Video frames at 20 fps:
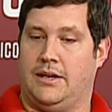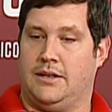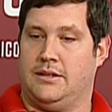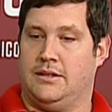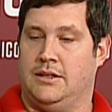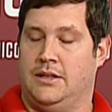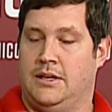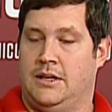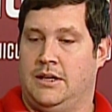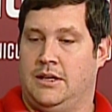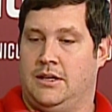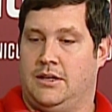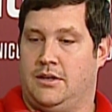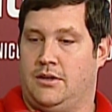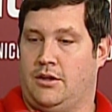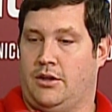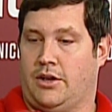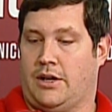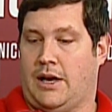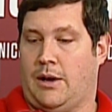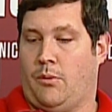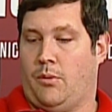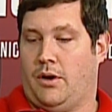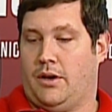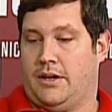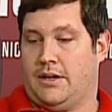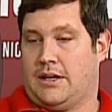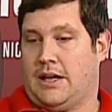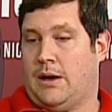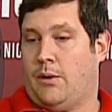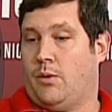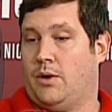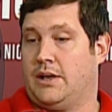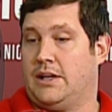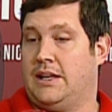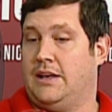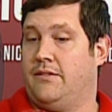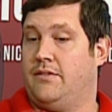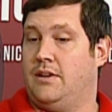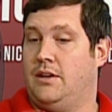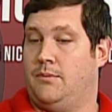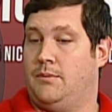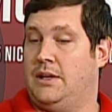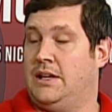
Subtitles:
And look, I want to give him